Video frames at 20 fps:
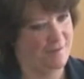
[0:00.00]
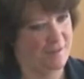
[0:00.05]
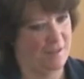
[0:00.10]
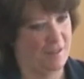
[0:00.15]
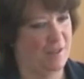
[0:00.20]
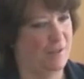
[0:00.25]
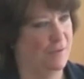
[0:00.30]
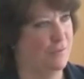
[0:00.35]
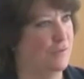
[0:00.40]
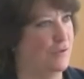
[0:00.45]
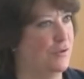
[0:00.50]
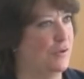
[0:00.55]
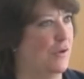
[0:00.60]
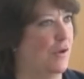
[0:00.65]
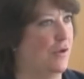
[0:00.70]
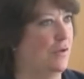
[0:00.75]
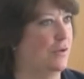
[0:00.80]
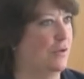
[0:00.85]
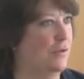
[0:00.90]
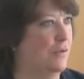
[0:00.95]
the
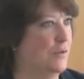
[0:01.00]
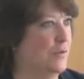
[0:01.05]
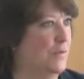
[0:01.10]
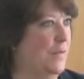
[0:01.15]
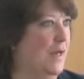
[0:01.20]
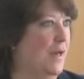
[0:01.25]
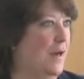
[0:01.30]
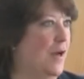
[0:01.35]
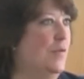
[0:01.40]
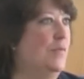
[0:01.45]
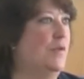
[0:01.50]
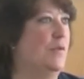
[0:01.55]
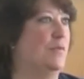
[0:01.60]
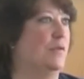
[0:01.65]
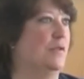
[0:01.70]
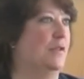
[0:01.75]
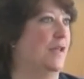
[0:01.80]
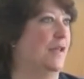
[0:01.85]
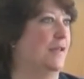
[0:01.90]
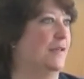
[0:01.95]
individual articles may not be
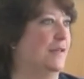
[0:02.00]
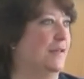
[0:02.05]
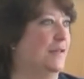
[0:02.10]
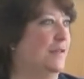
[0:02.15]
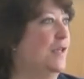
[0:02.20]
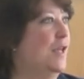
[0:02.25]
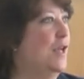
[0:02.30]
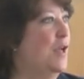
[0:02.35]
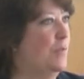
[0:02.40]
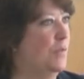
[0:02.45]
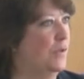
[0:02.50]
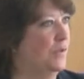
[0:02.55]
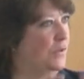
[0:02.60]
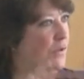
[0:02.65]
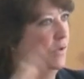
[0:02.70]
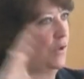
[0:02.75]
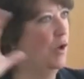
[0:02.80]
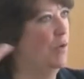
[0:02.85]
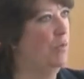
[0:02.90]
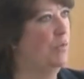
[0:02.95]
protected, but
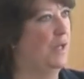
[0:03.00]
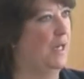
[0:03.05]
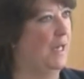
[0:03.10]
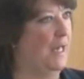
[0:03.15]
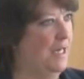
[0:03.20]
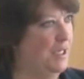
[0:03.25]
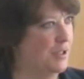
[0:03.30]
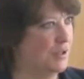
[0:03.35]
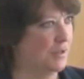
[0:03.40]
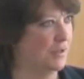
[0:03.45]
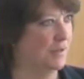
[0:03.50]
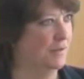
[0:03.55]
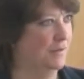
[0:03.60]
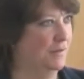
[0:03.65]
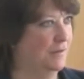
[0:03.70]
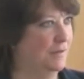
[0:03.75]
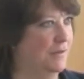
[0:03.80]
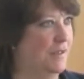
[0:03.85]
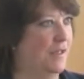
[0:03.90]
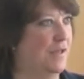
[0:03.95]
the
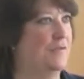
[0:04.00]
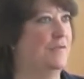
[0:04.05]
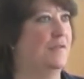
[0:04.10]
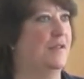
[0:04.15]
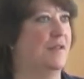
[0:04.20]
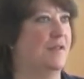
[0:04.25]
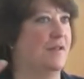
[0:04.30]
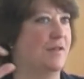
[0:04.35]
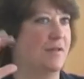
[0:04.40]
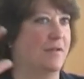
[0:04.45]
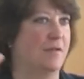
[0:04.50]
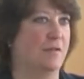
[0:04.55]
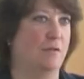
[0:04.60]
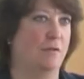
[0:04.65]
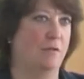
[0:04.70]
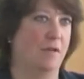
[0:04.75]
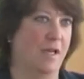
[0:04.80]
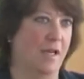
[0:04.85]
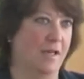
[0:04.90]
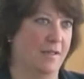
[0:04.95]
compilation, if there's
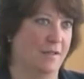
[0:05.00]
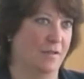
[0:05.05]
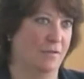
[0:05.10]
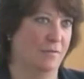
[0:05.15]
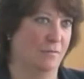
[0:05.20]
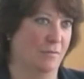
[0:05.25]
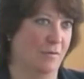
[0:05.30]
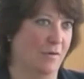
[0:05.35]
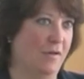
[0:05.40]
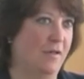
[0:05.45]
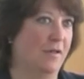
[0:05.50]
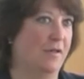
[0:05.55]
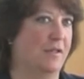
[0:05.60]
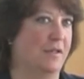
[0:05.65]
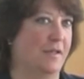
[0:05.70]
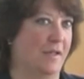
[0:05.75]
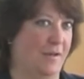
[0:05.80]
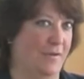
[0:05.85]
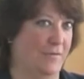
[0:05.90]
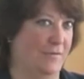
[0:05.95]
creative work,
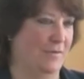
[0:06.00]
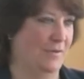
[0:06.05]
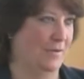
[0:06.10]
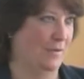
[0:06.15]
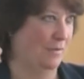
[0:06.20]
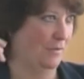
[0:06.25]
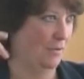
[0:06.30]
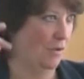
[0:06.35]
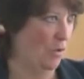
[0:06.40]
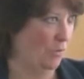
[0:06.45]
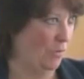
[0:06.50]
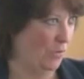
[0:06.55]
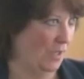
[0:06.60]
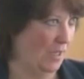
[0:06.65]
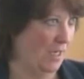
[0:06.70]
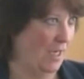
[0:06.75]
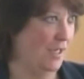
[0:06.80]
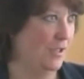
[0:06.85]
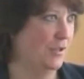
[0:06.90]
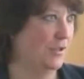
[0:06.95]
if the
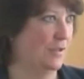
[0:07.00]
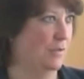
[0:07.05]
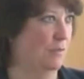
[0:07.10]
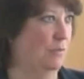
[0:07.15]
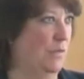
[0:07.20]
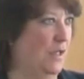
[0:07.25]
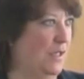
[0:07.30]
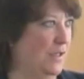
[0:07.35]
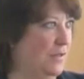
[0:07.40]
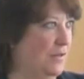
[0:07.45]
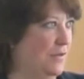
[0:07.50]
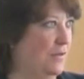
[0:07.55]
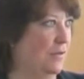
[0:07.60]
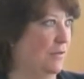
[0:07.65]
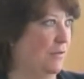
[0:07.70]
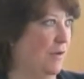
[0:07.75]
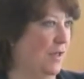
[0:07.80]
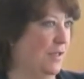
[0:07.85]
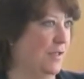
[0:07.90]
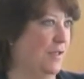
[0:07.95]
compilation meets the
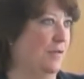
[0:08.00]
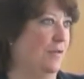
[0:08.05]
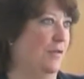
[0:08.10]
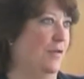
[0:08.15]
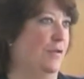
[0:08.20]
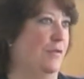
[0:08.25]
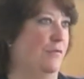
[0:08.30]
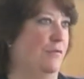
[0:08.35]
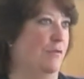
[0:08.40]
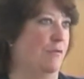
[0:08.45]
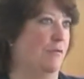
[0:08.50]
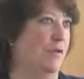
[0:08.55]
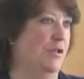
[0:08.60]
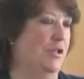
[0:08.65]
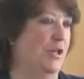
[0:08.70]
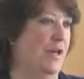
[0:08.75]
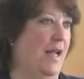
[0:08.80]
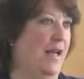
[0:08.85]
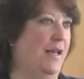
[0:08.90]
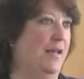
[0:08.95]
criterion of
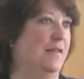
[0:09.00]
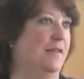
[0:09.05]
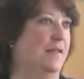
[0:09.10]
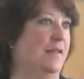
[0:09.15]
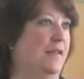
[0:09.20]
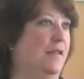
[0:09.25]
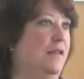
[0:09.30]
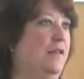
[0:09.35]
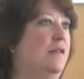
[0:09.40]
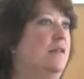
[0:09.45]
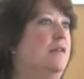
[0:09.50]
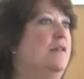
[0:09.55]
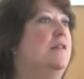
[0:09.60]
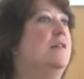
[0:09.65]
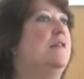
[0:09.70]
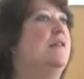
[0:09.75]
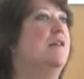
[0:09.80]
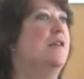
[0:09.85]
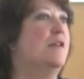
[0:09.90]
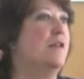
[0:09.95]
originality,
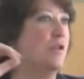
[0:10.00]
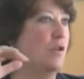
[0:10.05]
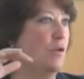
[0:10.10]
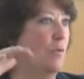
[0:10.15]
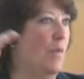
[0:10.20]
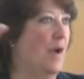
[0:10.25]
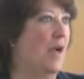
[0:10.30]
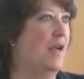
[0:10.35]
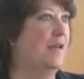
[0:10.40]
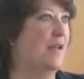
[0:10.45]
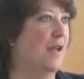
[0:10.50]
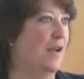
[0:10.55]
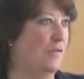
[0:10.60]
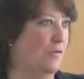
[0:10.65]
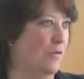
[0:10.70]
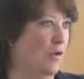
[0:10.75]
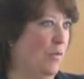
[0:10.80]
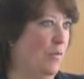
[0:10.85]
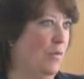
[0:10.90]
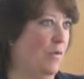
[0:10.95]
you might
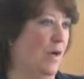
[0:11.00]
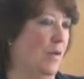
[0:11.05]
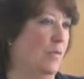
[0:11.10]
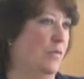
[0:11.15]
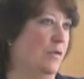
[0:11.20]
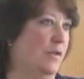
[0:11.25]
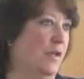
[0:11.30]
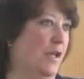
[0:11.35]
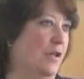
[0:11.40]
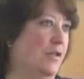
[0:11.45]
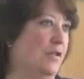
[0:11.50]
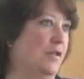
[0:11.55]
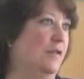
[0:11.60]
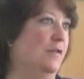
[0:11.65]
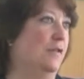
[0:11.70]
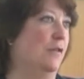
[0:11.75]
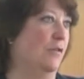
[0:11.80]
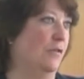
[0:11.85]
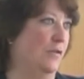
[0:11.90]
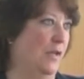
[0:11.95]
have copyright
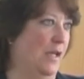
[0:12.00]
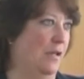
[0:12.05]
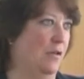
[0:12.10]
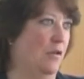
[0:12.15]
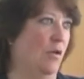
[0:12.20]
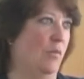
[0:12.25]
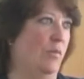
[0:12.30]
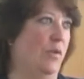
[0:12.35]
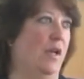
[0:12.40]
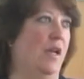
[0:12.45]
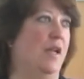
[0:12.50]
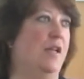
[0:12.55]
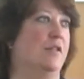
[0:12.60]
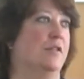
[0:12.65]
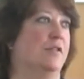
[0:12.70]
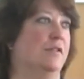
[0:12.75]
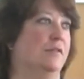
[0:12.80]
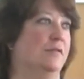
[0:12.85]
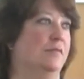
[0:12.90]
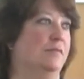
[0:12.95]
protection on that
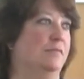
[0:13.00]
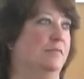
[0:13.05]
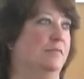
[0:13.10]
compilation.